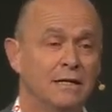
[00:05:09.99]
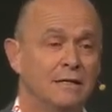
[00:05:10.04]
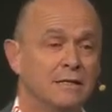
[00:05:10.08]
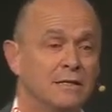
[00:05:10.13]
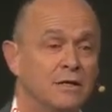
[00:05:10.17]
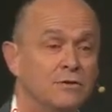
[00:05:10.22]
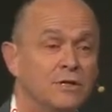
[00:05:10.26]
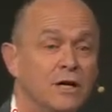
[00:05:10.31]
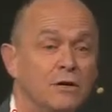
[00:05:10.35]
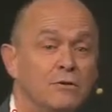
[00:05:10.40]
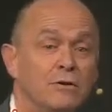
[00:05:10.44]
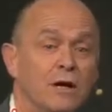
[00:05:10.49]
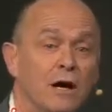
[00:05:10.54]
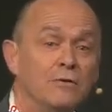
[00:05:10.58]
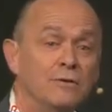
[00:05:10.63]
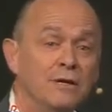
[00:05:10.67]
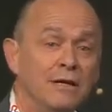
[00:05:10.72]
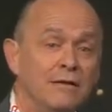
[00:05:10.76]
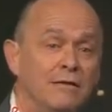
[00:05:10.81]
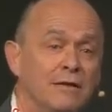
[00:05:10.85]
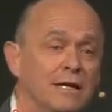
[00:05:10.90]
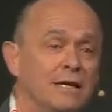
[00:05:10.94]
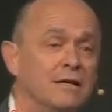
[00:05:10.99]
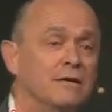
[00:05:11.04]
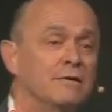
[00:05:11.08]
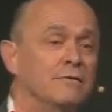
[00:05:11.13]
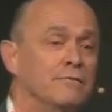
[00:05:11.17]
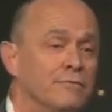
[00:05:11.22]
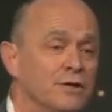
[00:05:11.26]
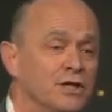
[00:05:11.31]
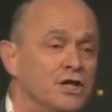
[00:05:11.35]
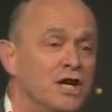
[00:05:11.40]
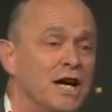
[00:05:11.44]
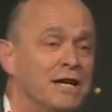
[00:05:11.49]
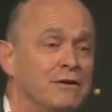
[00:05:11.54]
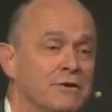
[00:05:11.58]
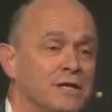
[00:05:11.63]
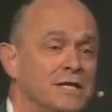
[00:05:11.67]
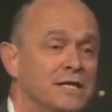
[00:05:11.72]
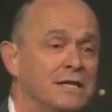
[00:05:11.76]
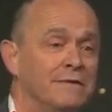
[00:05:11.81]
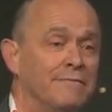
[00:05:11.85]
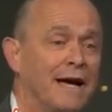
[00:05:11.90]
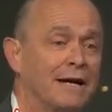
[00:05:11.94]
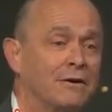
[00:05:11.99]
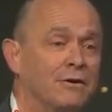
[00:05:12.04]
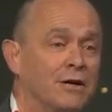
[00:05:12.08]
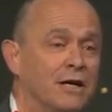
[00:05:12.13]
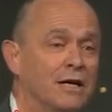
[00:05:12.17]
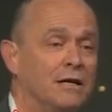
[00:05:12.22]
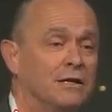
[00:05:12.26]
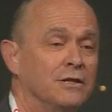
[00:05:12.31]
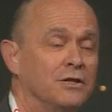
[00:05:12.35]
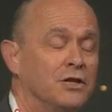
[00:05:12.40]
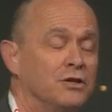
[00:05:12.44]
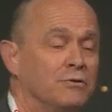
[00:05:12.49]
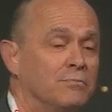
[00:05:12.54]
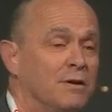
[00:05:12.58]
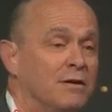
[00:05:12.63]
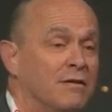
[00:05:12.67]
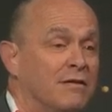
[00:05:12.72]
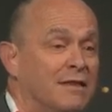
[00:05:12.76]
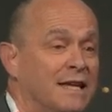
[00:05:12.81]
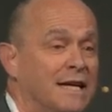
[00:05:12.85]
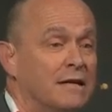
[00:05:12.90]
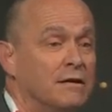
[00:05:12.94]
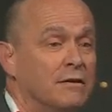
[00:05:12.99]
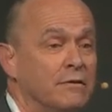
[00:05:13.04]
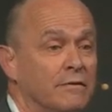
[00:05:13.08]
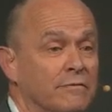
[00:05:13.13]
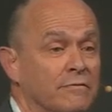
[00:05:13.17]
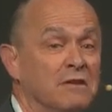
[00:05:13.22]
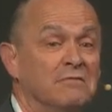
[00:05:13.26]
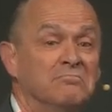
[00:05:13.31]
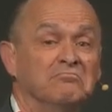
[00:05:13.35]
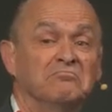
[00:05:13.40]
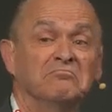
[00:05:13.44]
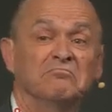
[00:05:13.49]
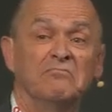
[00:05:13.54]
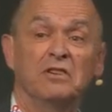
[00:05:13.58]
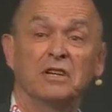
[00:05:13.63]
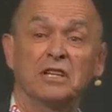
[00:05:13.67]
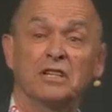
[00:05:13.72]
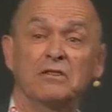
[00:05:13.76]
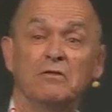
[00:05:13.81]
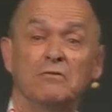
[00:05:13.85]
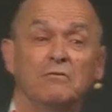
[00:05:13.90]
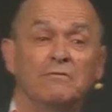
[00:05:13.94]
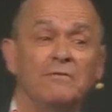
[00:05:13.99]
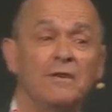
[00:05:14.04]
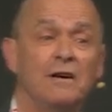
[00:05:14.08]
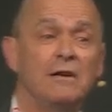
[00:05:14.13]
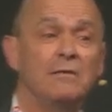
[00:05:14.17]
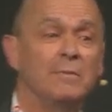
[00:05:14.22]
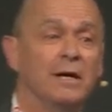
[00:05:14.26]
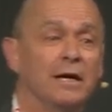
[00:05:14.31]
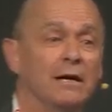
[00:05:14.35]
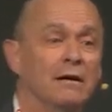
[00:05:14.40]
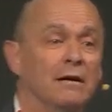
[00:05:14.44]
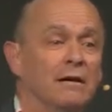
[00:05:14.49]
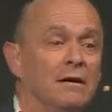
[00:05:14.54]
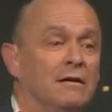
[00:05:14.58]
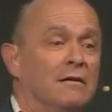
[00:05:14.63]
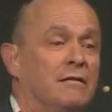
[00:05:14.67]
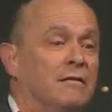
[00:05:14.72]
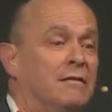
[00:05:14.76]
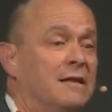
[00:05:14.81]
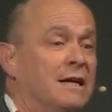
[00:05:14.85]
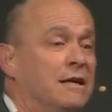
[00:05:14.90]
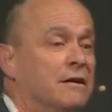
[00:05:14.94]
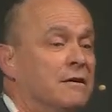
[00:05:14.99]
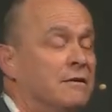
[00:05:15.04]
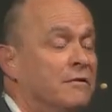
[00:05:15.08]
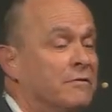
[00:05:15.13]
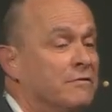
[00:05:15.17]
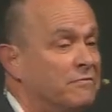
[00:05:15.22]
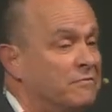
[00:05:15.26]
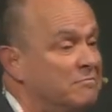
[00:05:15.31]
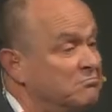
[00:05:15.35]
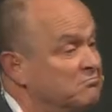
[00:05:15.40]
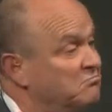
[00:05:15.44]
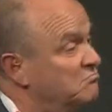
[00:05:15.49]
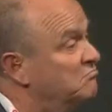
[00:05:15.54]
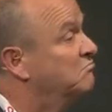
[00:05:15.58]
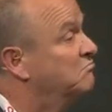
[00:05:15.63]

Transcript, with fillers: So don't only think of regenerative agriculture, but think of vertical farming, think of